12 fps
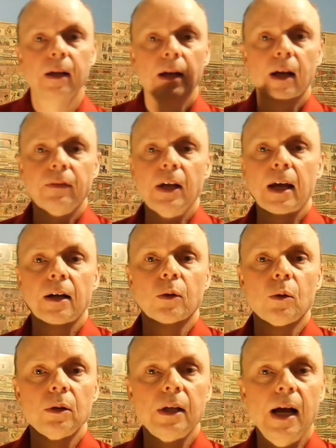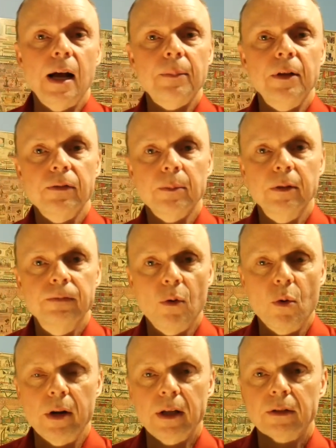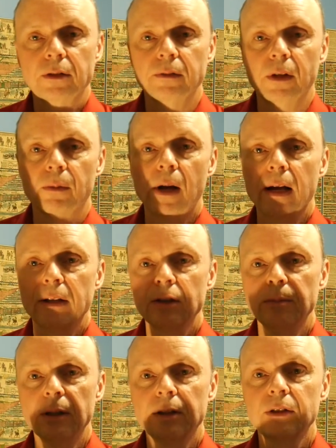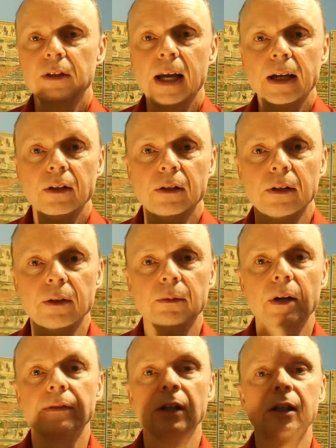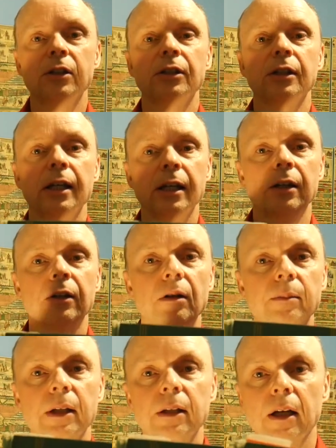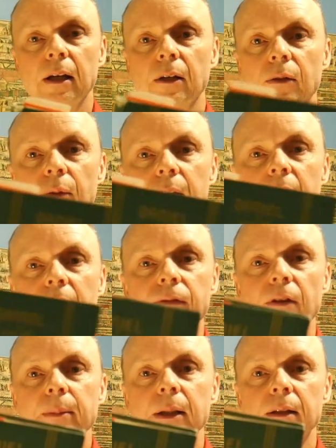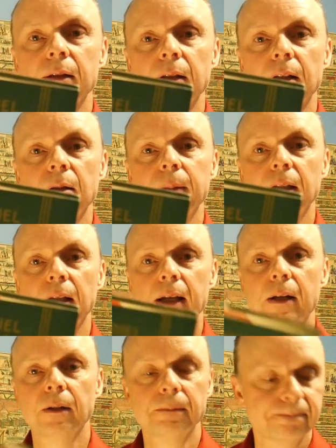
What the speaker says: I've got an old copy from the 40s of Uriah Smith's Daniel and the Revelation here. I'll be reading from it a little bit later.